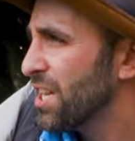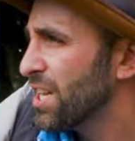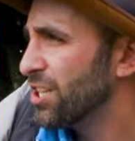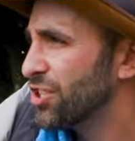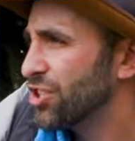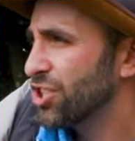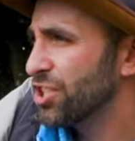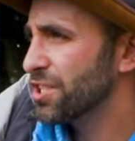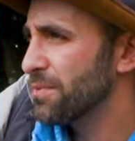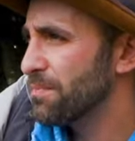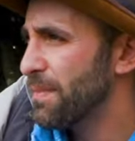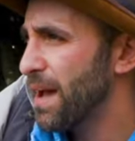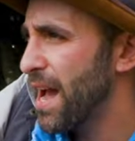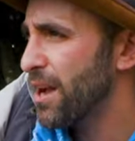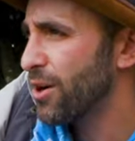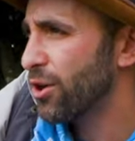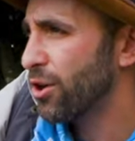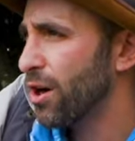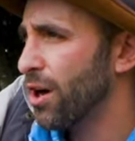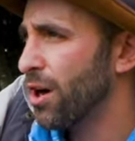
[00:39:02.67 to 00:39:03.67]
It's just a
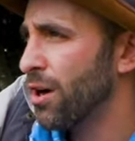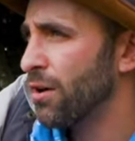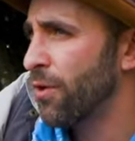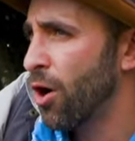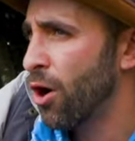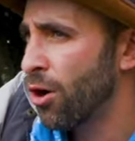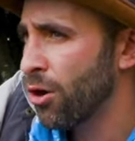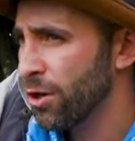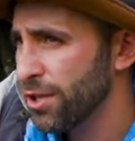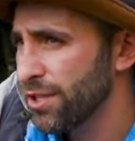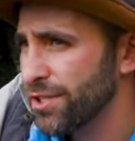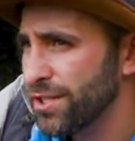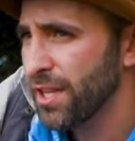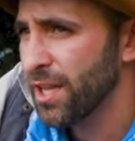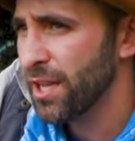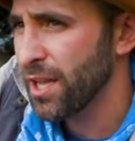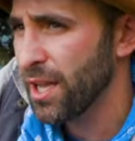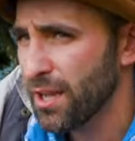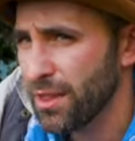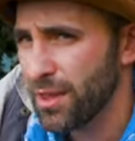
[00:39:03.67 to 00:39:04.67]
matter of
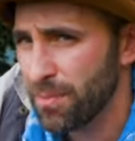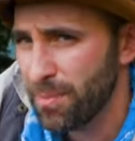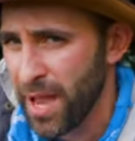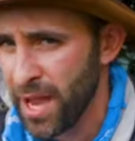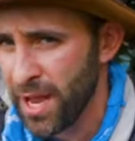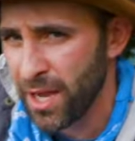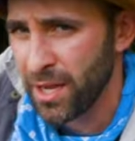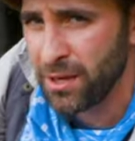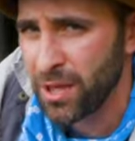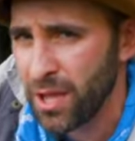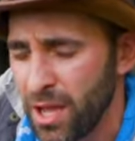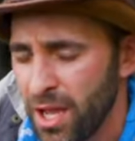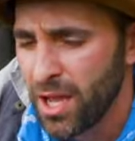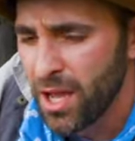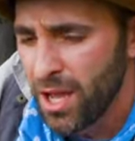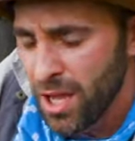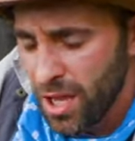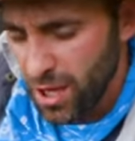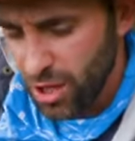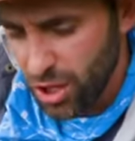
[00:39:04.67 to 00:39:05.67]
harnessing the pain,
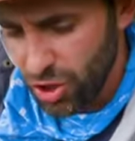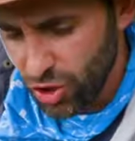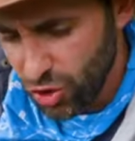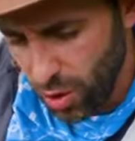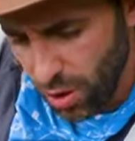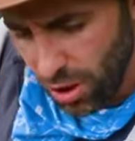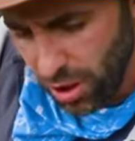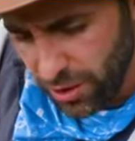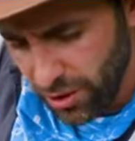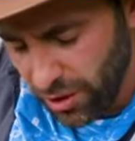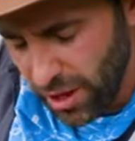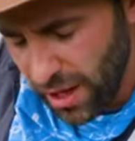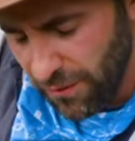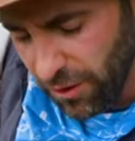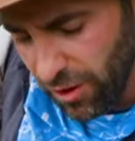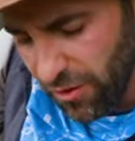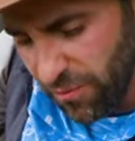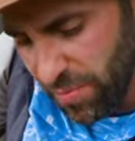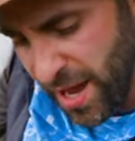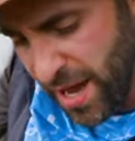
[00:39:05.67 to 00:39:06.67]
controlling the
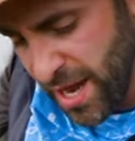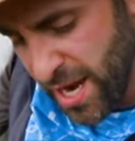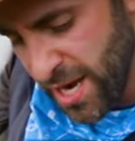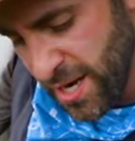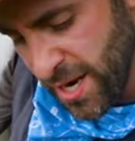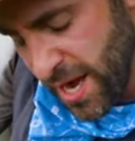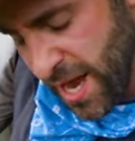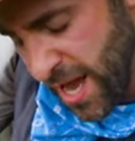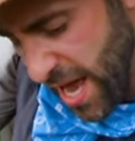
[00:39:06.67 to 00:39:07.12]
level of pain,